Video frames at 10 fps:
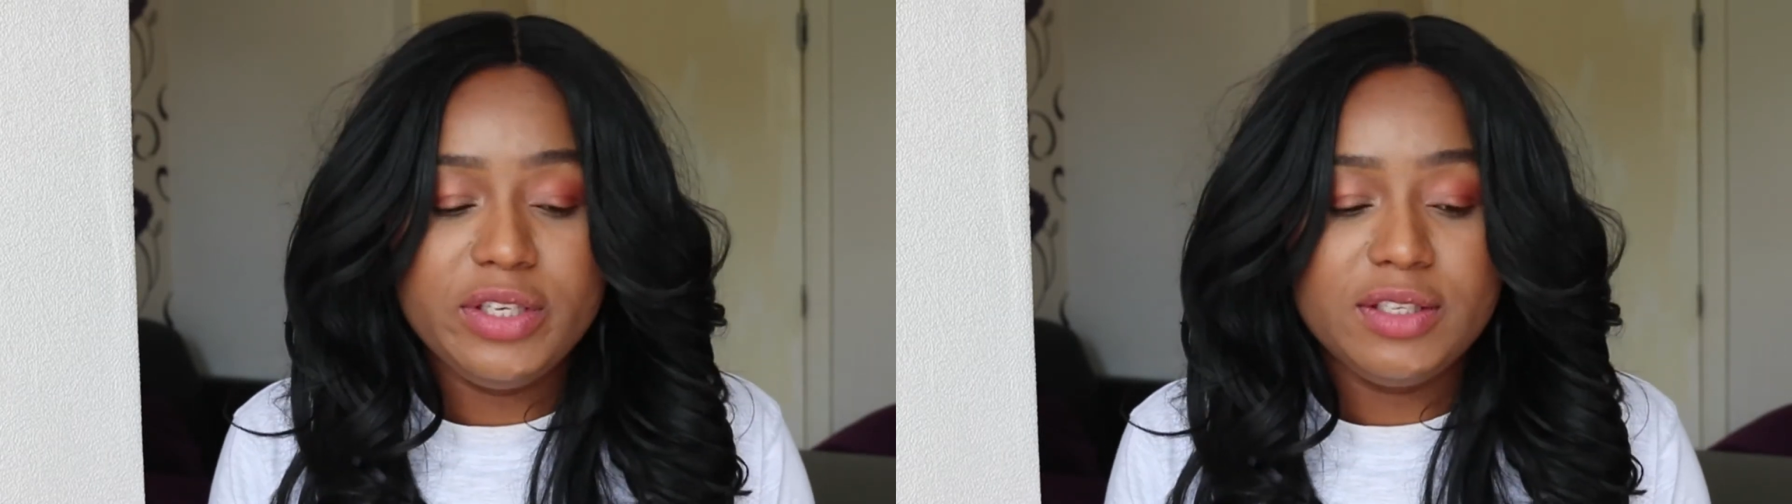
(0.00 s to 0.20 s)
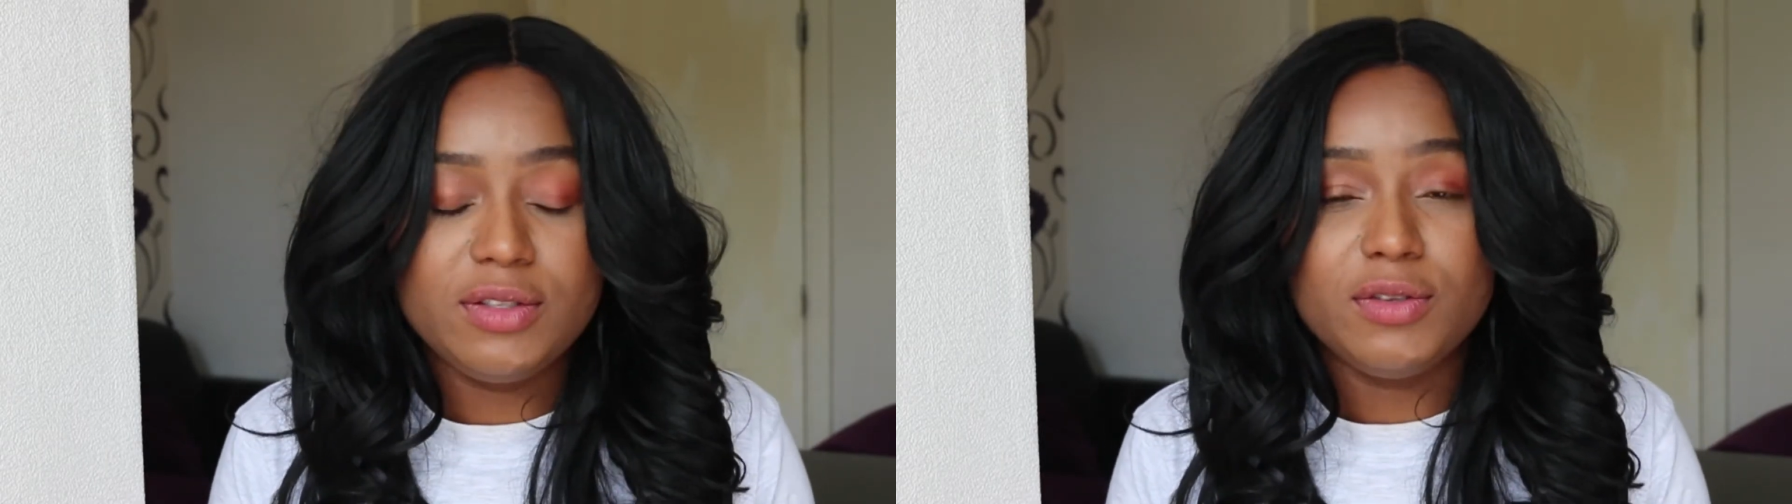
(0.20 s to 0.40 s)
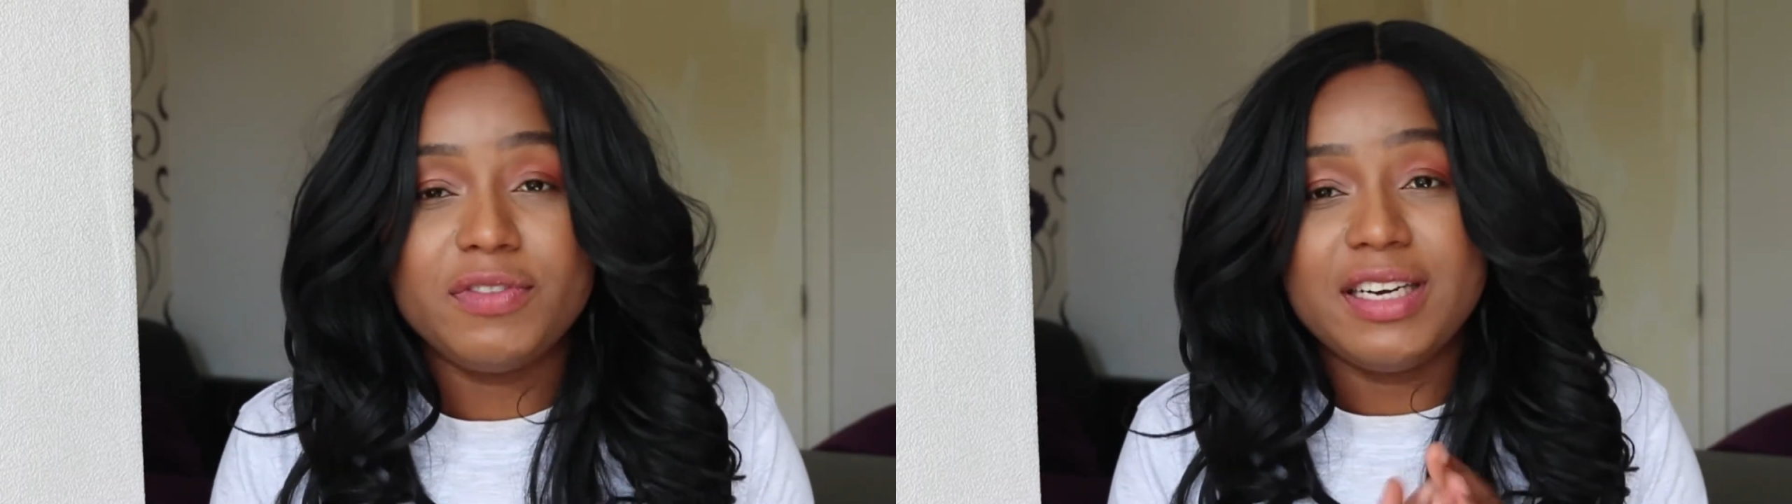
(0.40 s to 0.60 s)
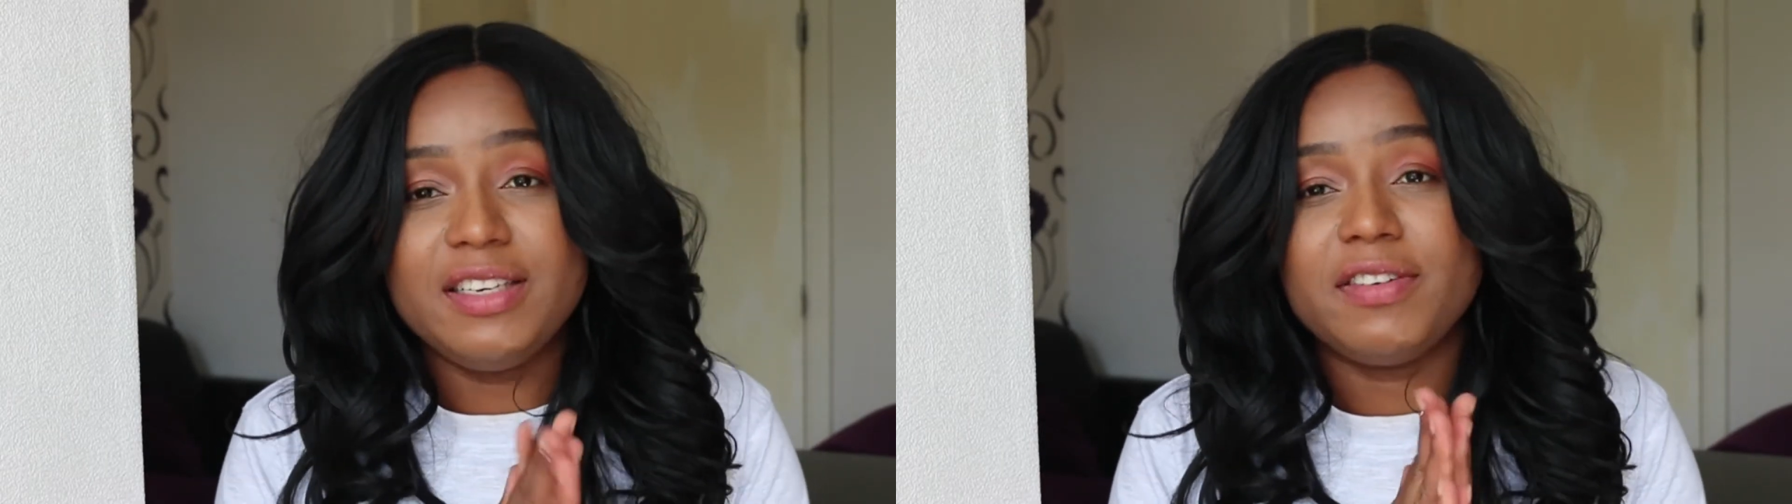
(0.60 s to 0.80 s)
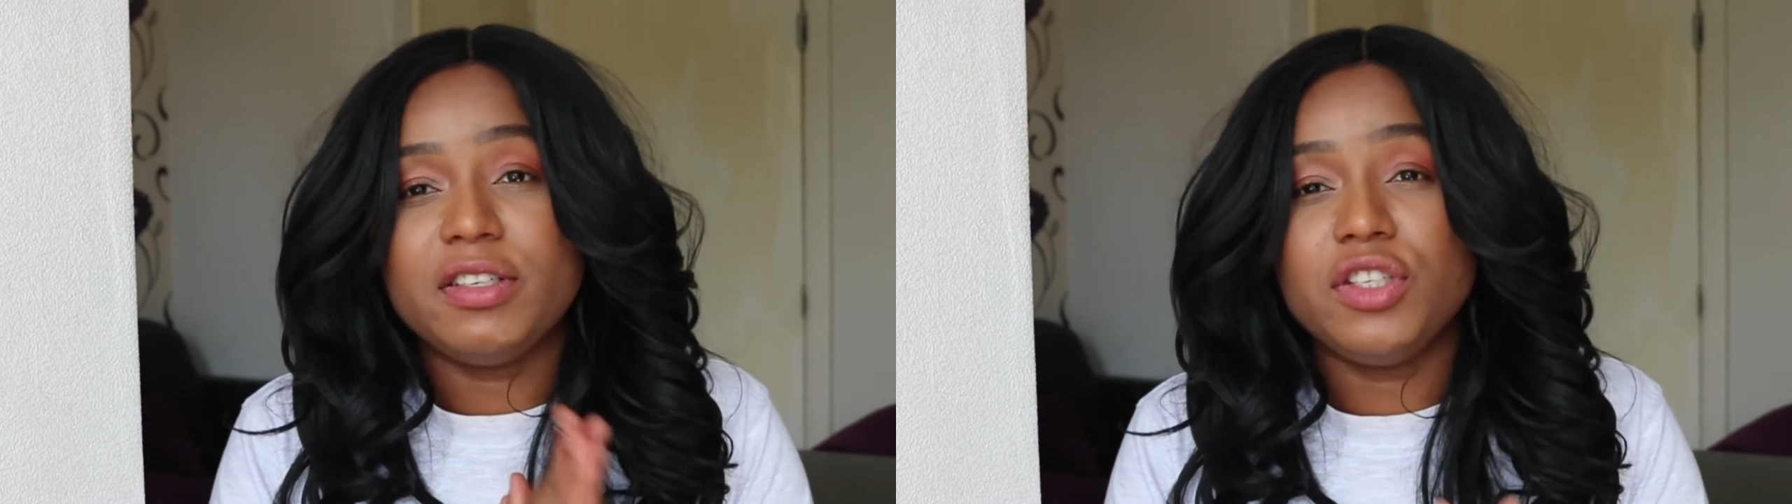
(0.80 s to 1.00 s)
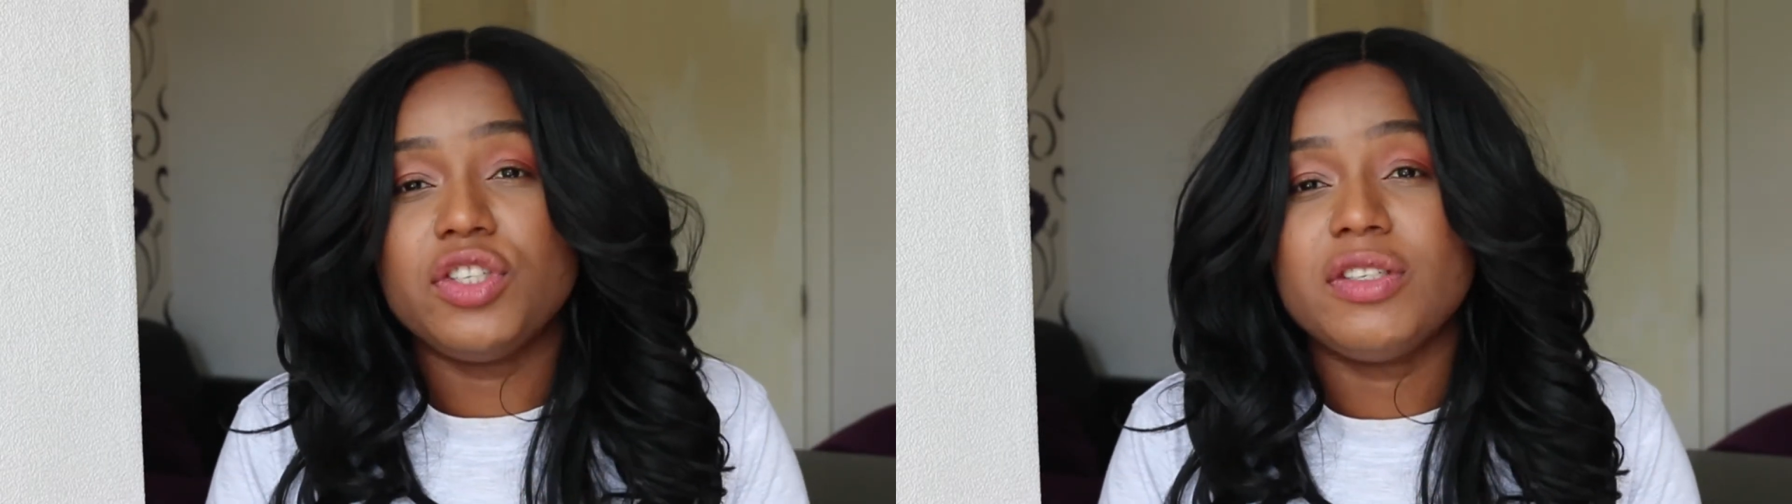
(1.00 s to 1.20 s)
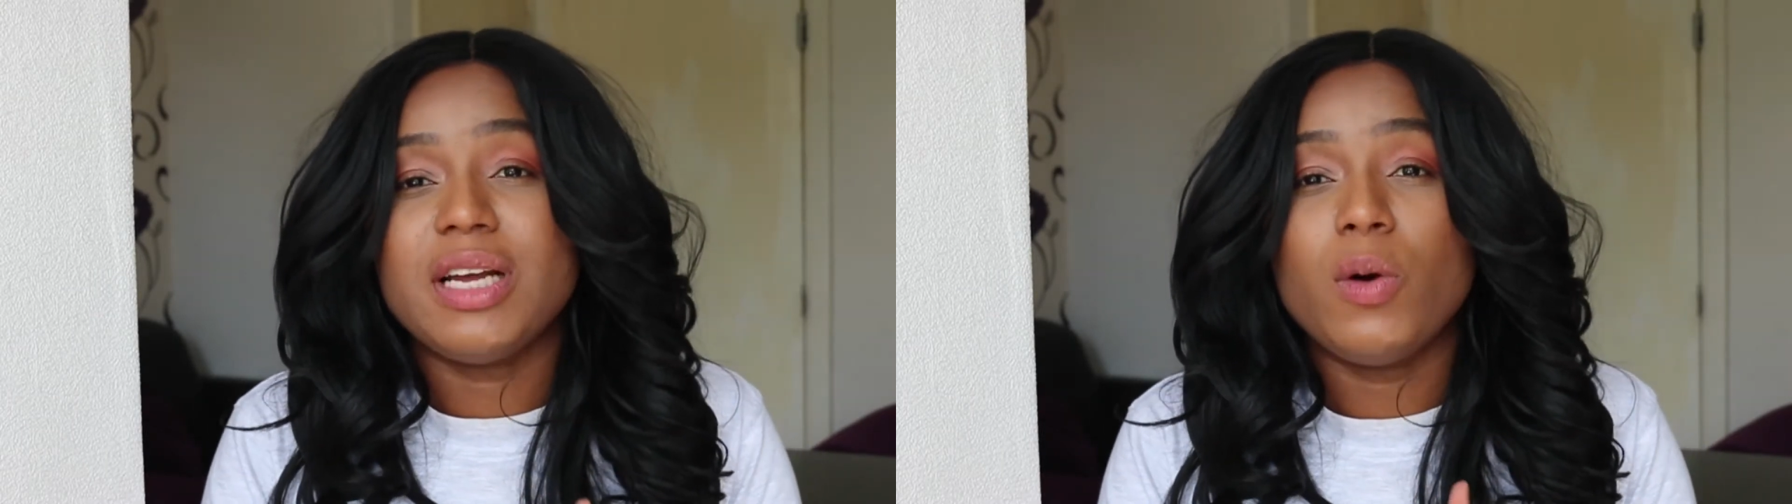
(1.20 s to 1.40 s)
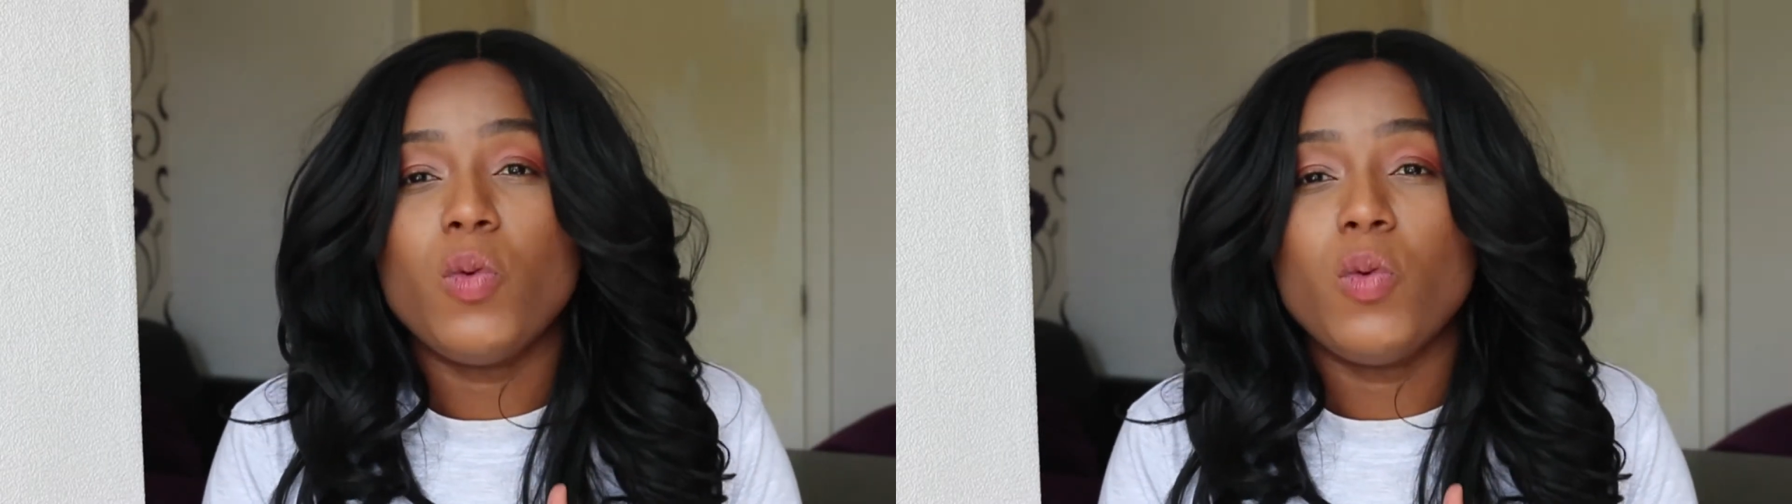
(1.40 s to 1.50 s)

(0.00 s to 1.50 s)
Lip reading: is to find a foundation that